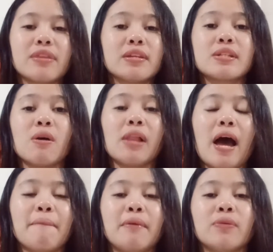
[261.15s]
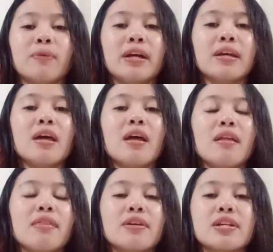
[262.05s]
this all happened, why
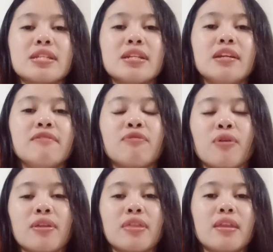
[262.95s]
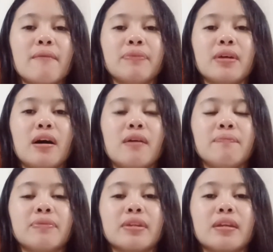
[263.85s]
there is a need for
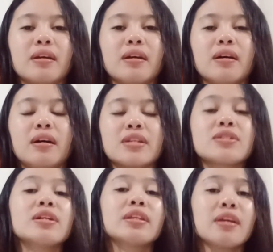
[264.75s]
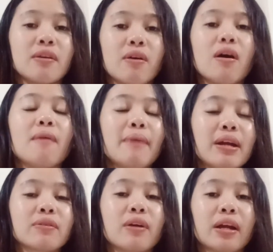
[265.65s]
a certain
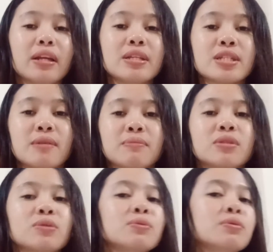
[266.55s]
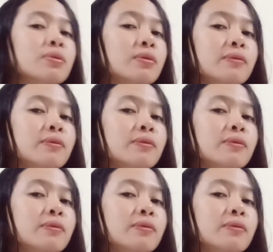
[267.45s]
microorganisms to